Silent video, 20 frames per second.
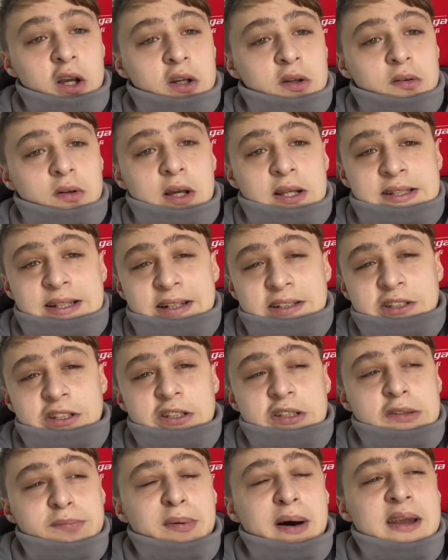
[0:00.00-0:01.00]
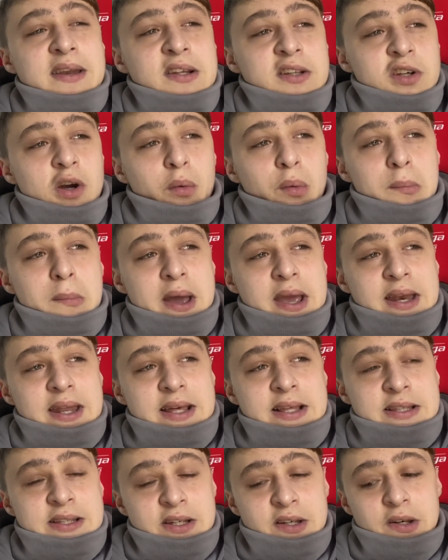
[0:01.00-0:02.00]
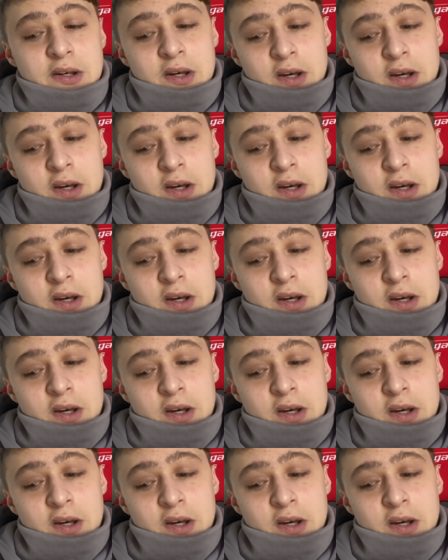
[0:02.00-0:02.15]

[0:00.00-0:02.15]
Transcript: attention span, so we may need to